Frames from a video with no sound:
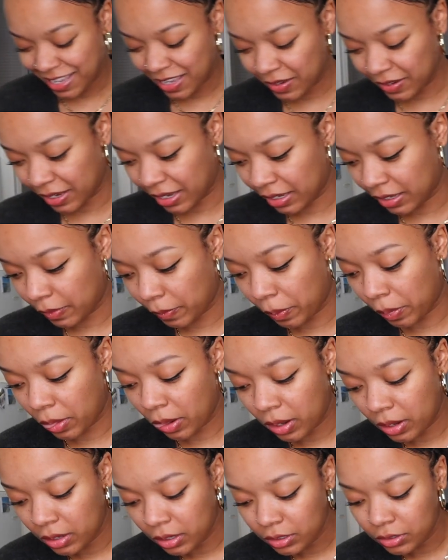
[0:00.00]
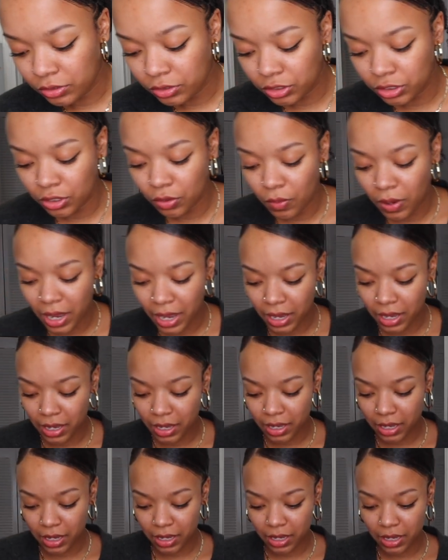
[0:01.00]
okay. So,
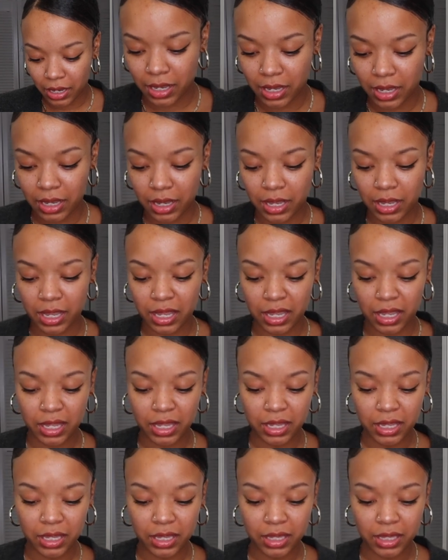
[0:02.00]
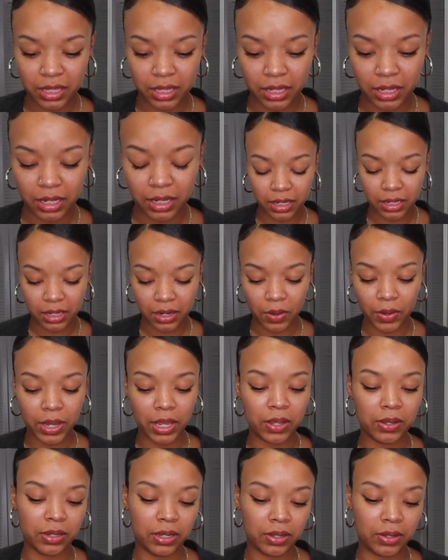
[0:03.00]
huh?
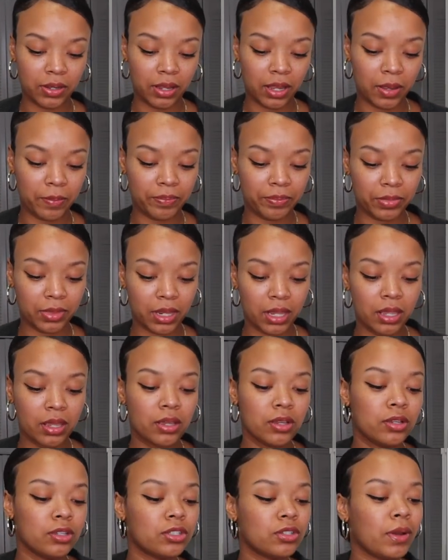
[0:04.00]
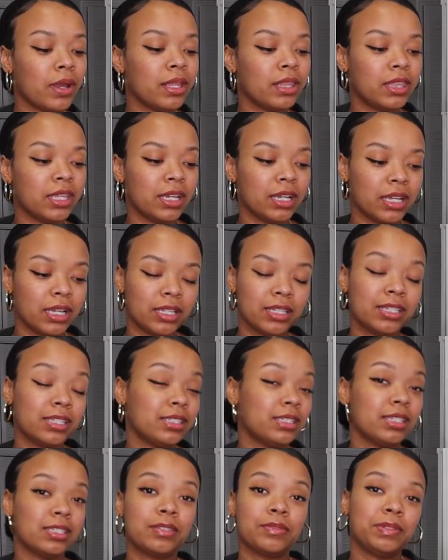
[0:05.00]
Okay, okay, okay. So I think
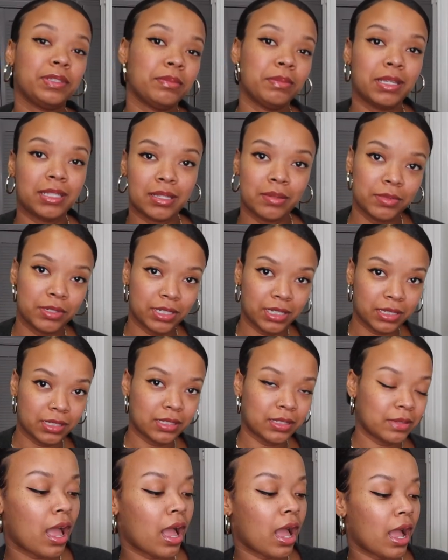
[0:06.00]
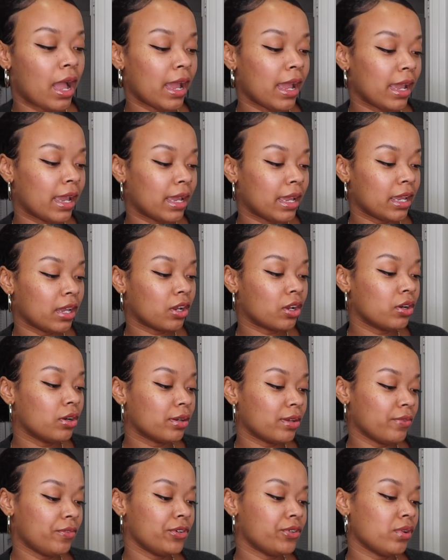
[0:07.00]
this doesn't really make that much sense. I
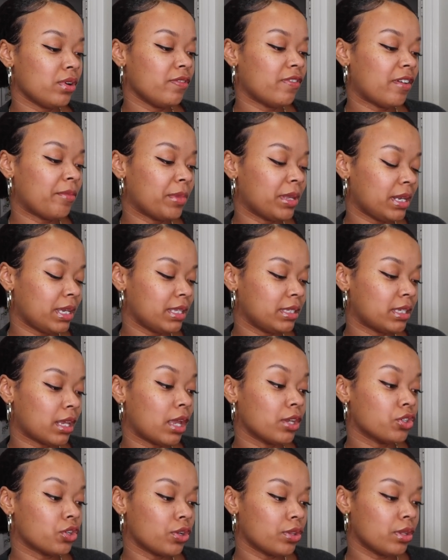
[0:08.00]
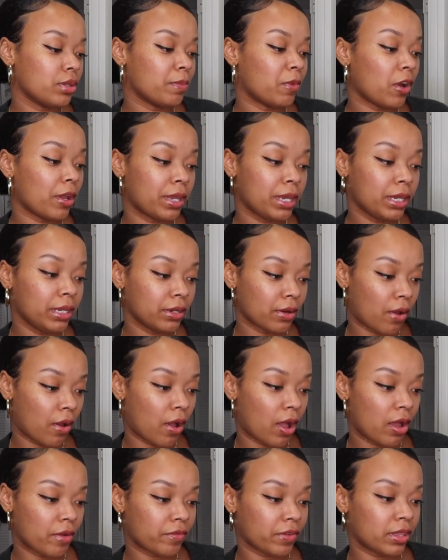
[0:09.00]
cook it for 25 minutes, I turn the heat
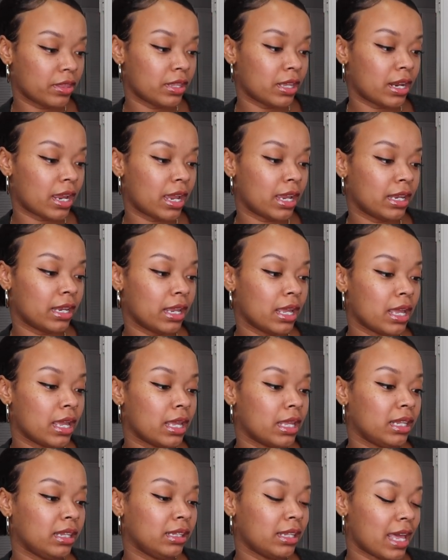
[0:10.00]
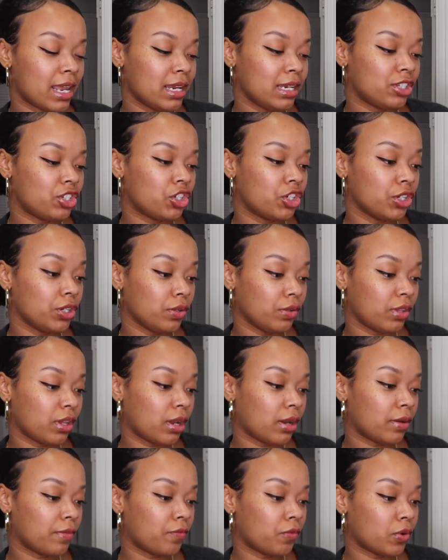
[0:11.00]
off, and then I let it chill
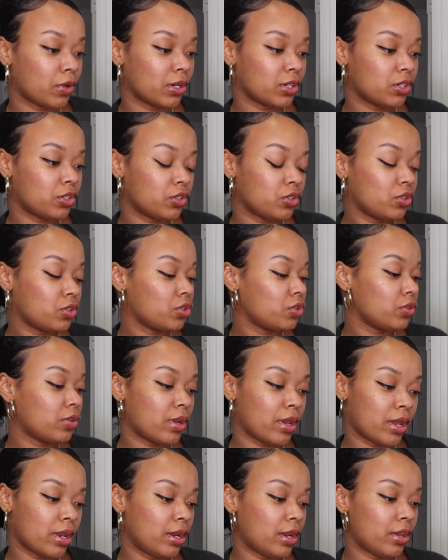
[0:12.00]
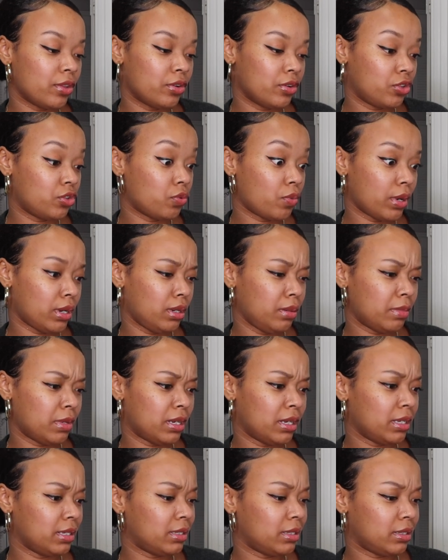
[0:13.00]
there for another 20
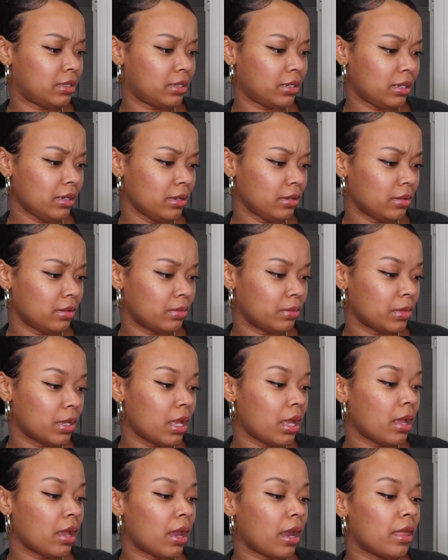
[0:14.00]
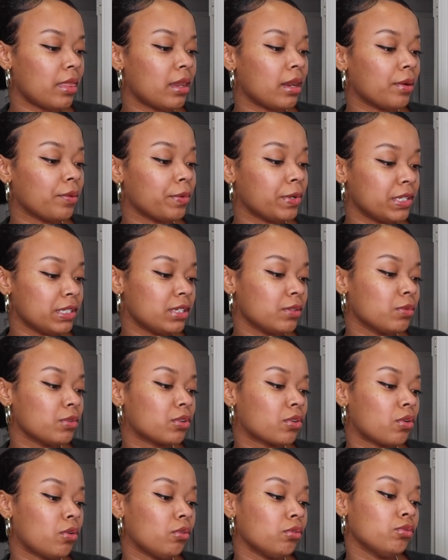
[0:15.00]
minutes. Damn. And then I rinse it
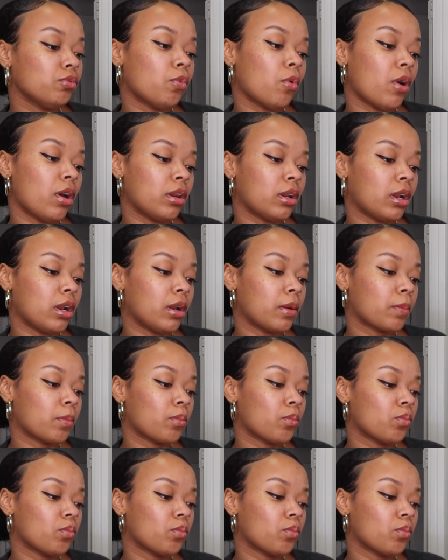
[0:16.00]
with cold water.